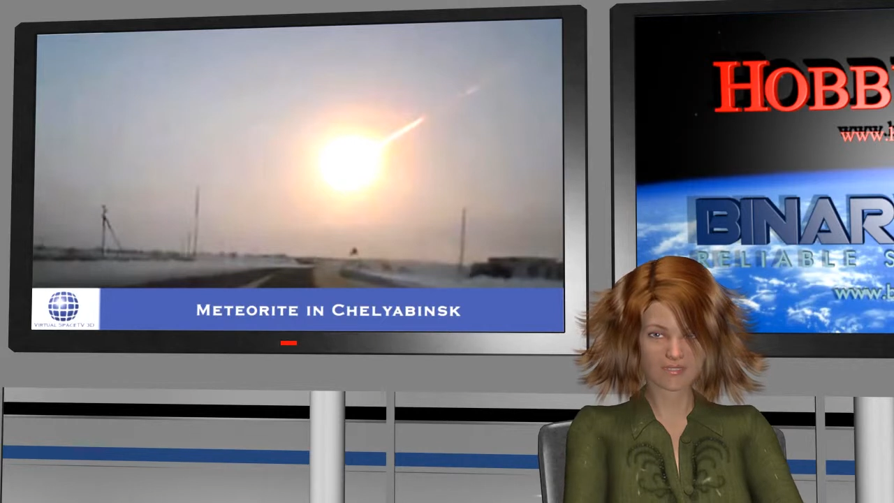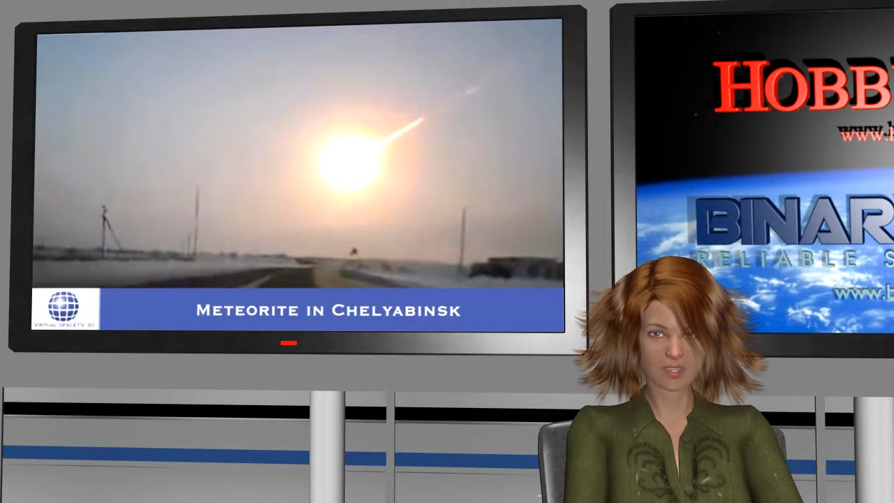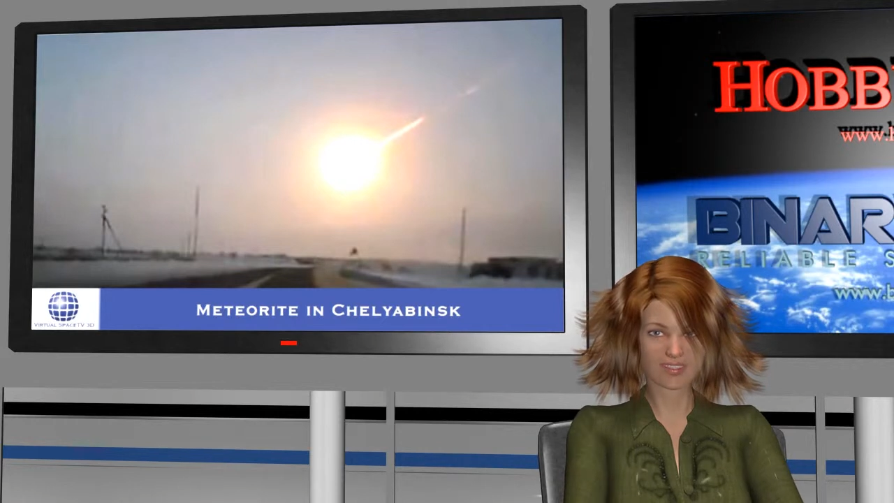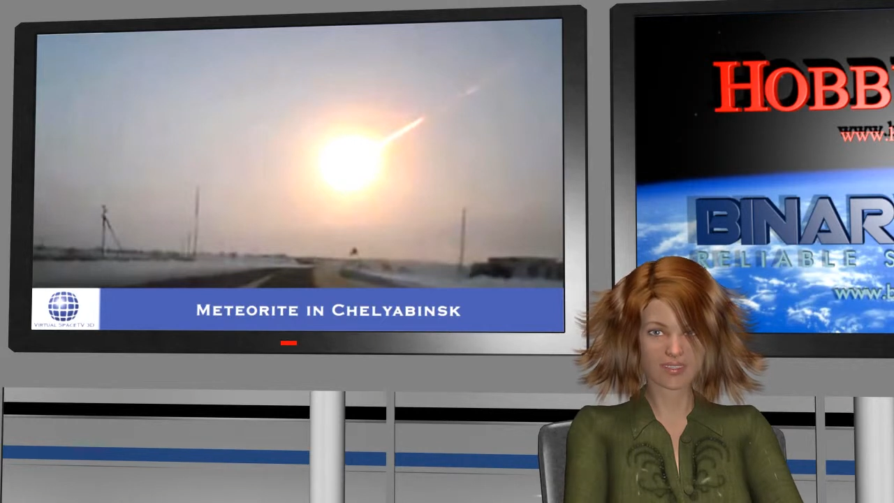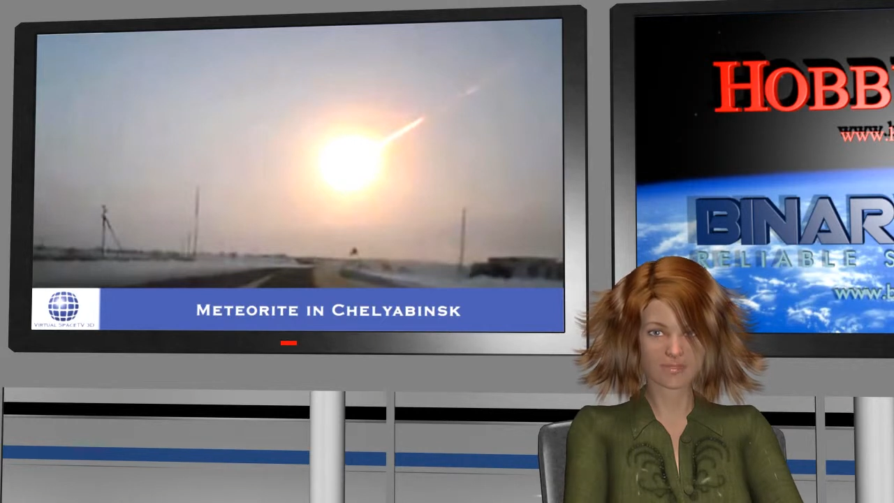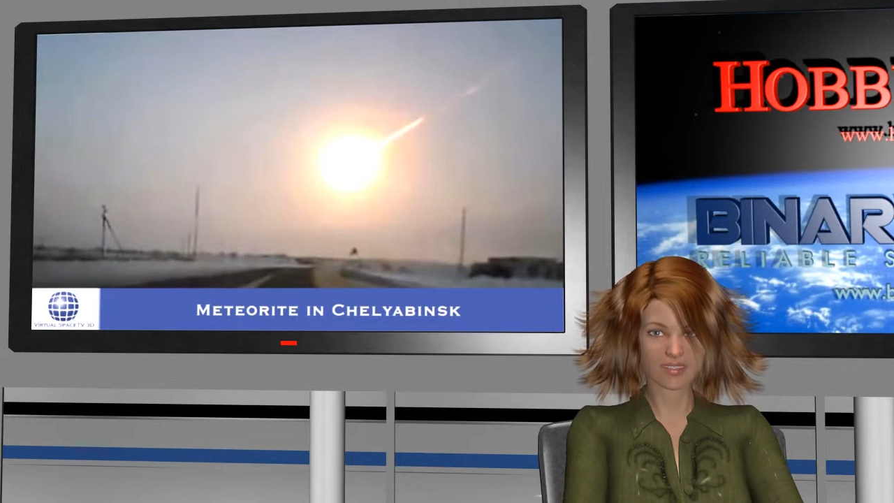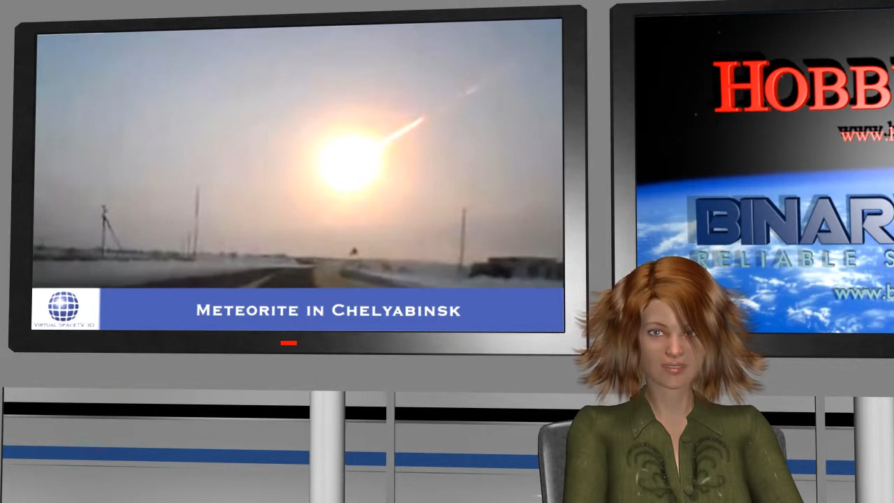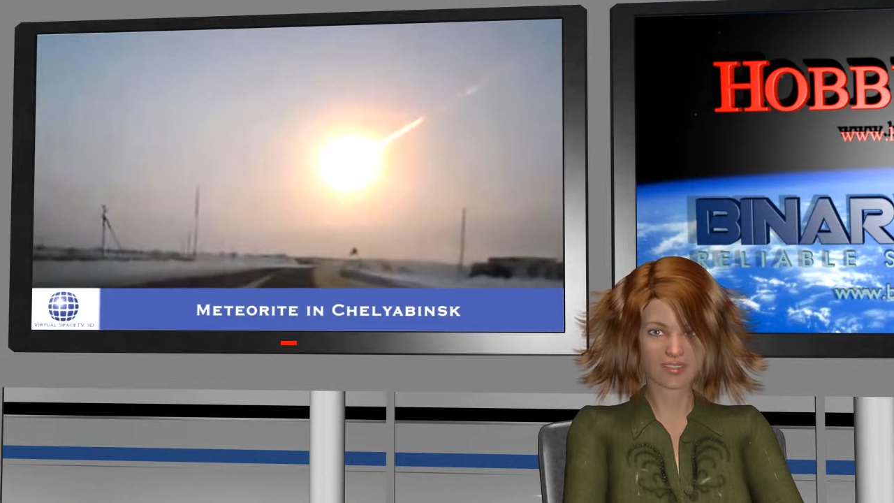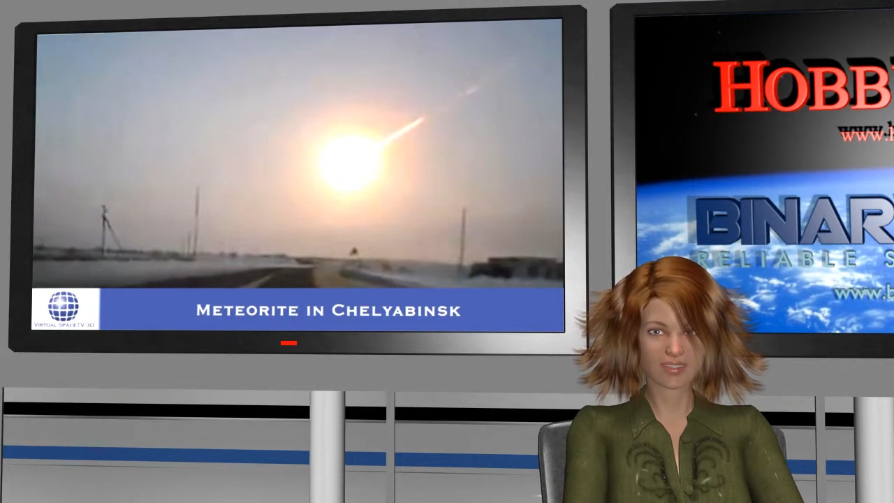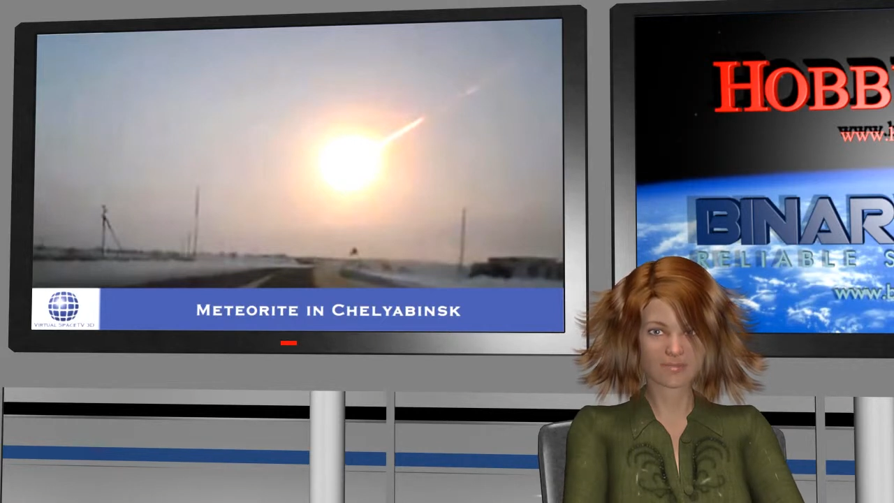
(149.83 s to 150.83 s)
of only
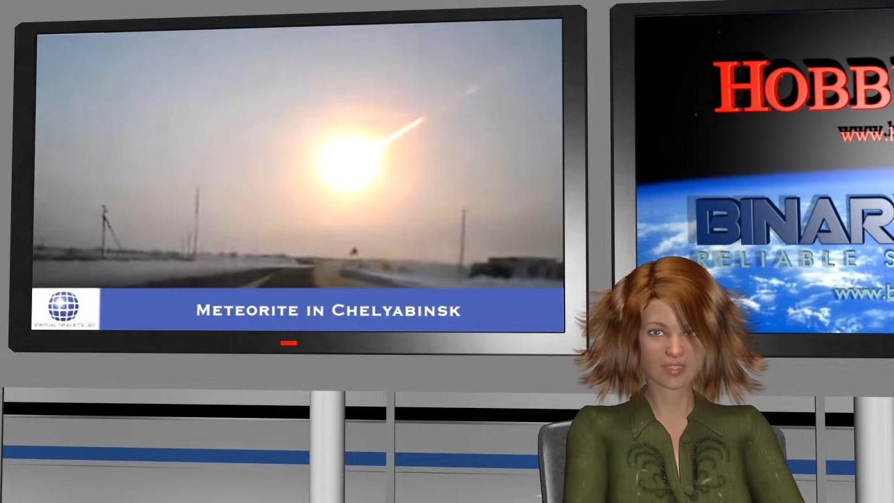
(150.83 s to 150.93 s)
about ten